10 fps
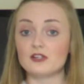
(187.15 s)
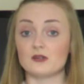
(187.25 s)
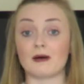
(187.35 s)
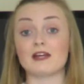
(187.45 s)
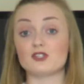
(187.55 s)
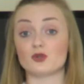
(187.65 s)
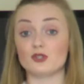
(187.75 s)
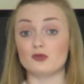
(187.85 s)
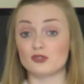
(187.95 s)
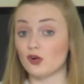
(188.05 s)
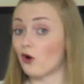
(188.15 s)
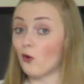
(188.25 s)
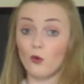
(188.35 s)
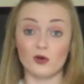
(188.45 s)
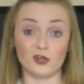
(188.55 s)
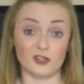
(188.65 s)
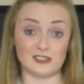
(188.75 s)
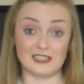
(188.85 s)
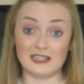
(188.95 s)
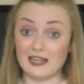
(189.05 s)
So make sure you start
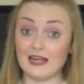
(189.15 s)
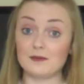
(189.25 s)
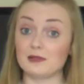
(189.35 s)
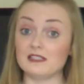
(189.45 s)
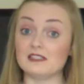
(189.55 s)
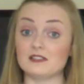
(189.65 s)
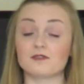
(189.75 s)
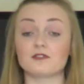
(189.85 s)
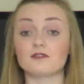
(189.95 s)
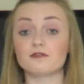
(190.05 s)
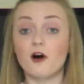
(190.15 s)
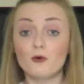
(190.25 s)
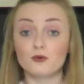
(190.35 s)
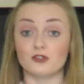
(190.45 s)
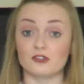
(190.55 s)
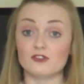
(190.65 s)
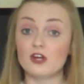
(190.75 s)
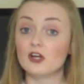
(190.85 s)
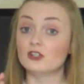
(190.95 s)
organising and labelling different folders